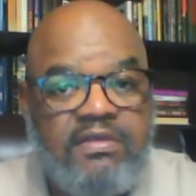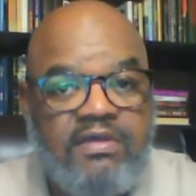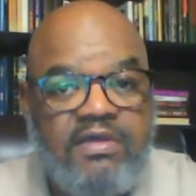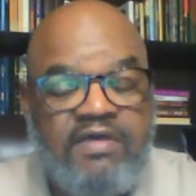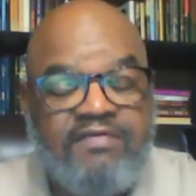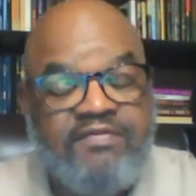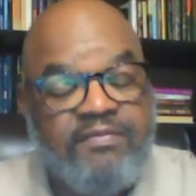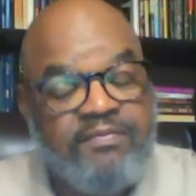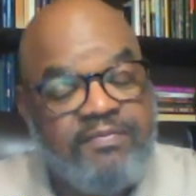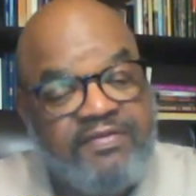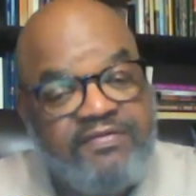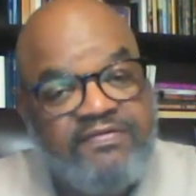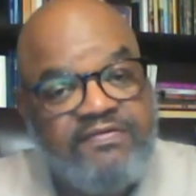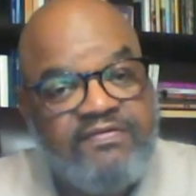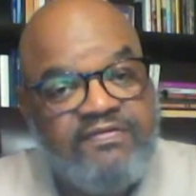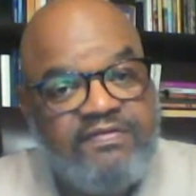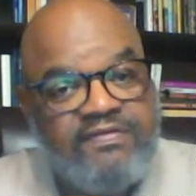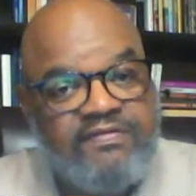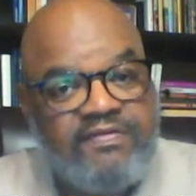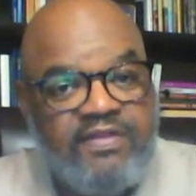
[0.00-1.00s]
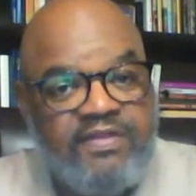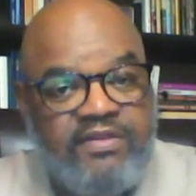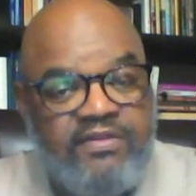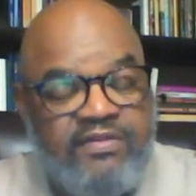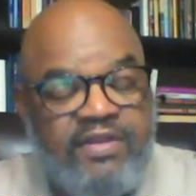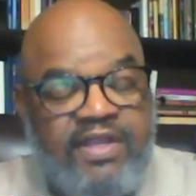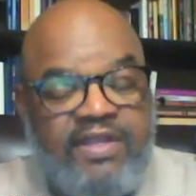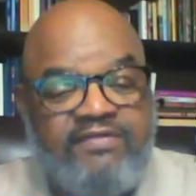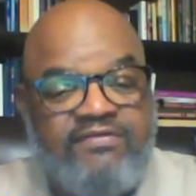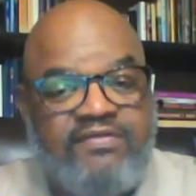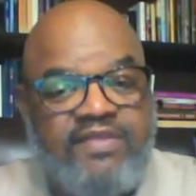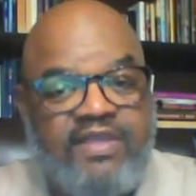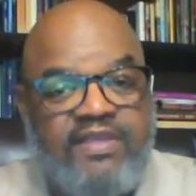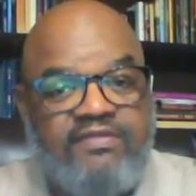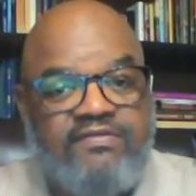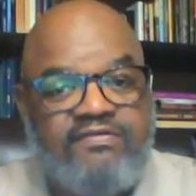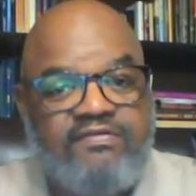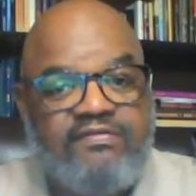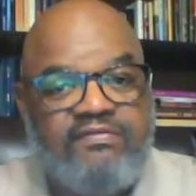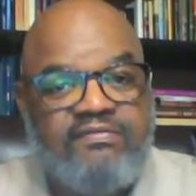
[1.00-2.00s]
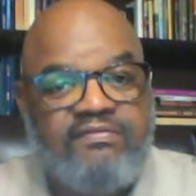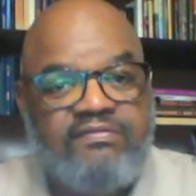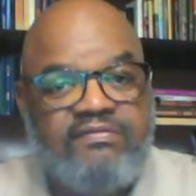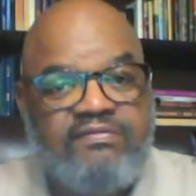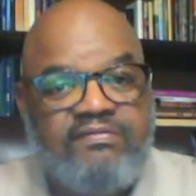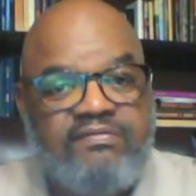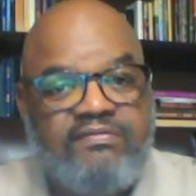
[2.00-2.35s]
of the businesses in the United States